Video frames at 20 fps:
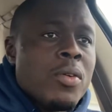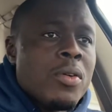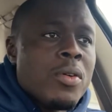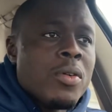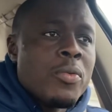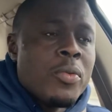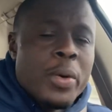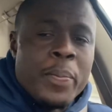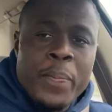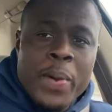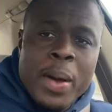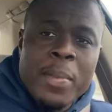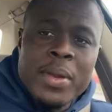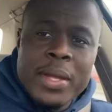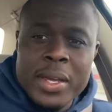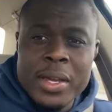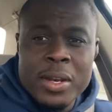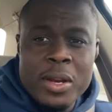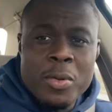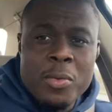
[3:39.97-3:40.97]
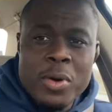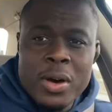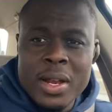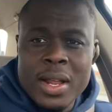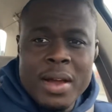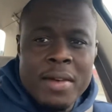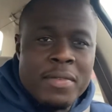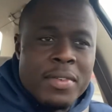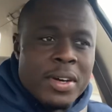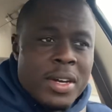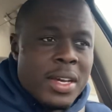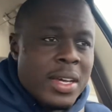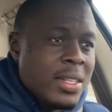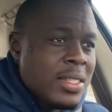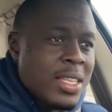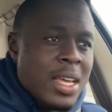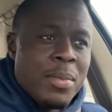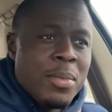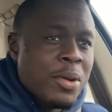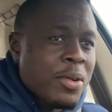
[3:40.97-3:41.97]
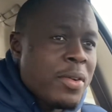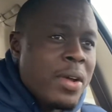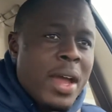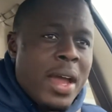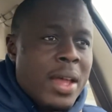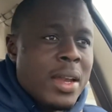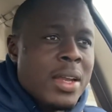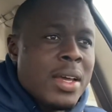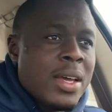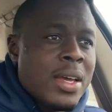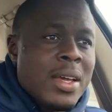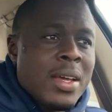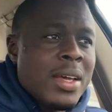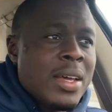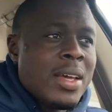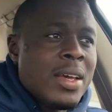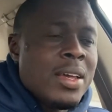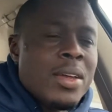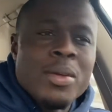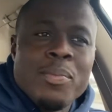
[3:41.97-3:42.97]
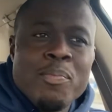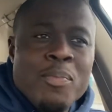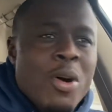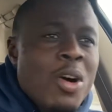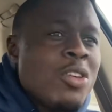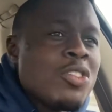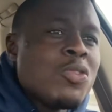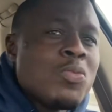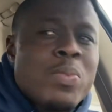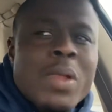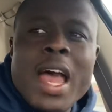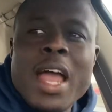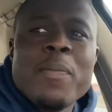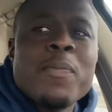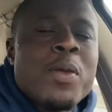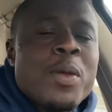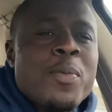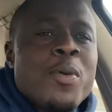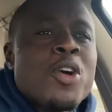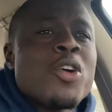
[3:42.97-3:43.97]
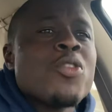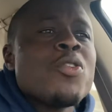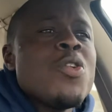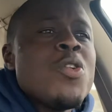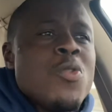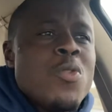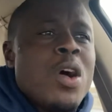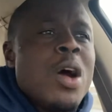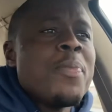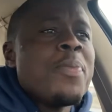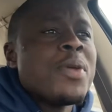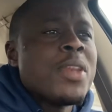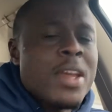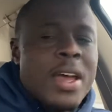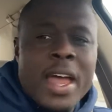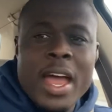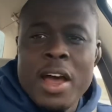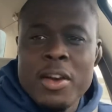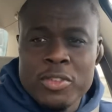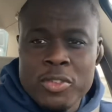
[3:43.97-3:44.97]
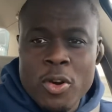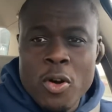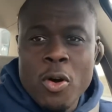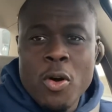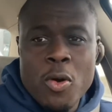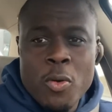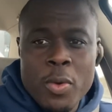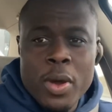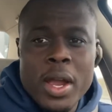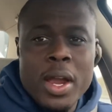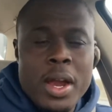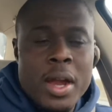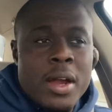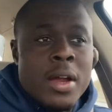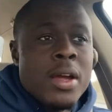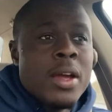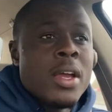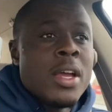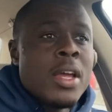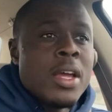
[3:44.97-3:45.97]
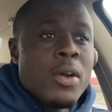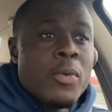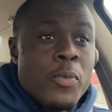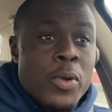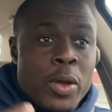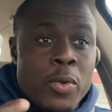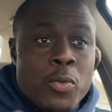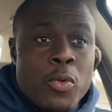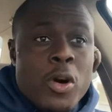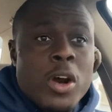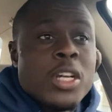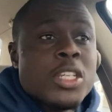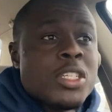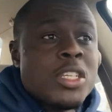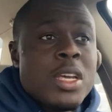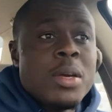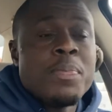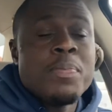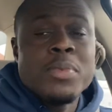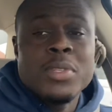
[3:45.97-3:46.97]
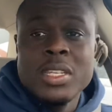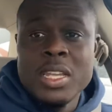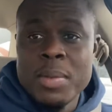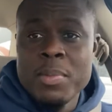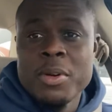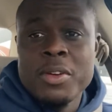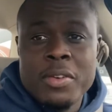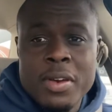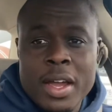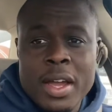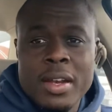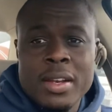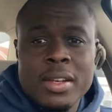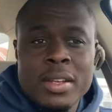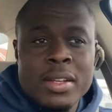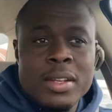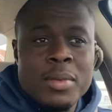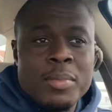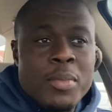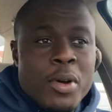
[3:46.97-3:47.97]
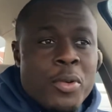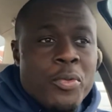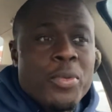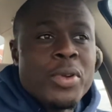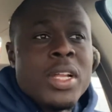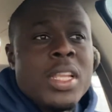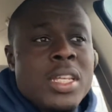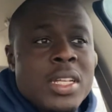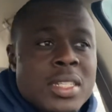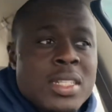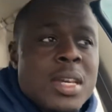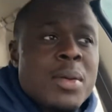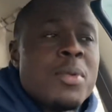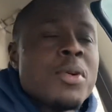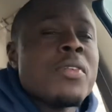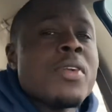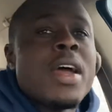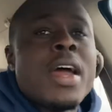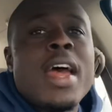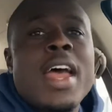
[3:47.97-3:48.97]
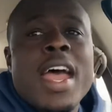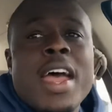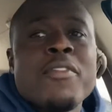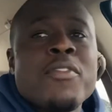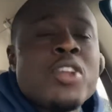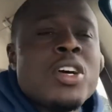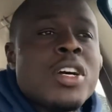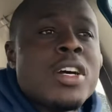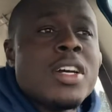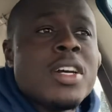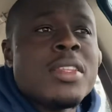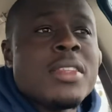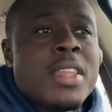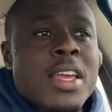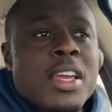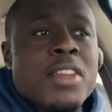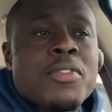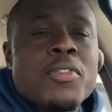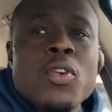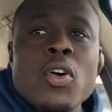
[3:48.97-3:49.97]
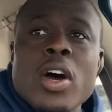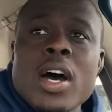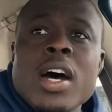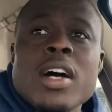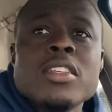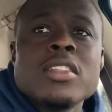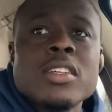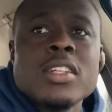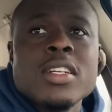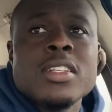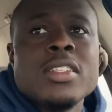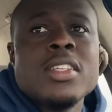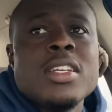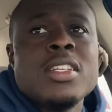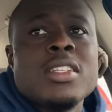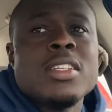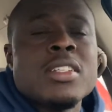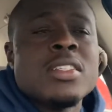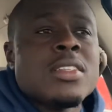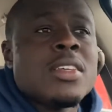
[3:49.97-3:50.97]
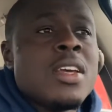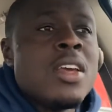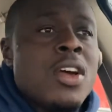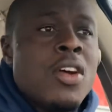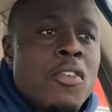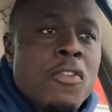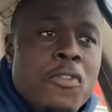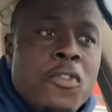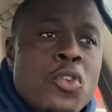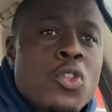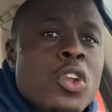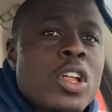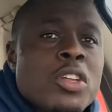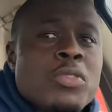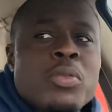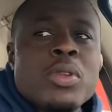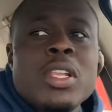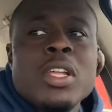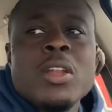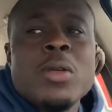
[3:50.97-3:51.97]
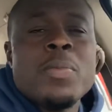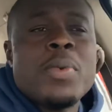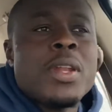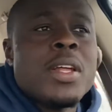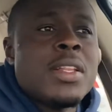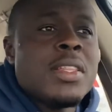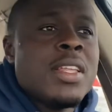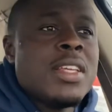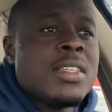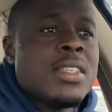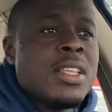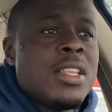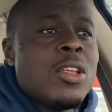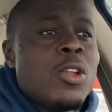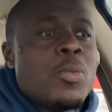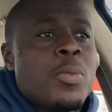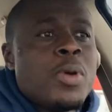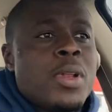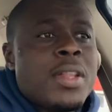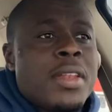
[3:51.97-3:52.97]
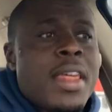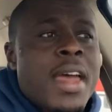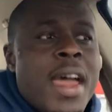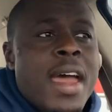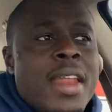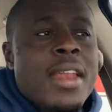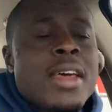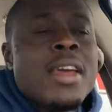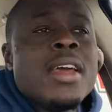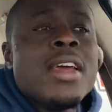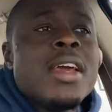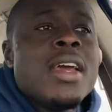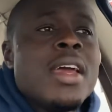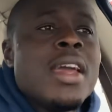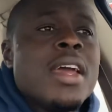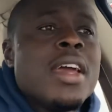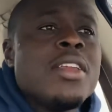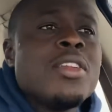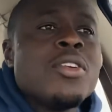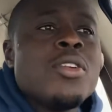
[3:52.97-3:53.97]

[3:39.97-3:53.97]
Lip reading: Republican or whatever and Democrat, most black people grew up in a household where we worship Democrat, but really Democrat have no good things for us, because they just fool us with a little bit of this, a little bit of that. And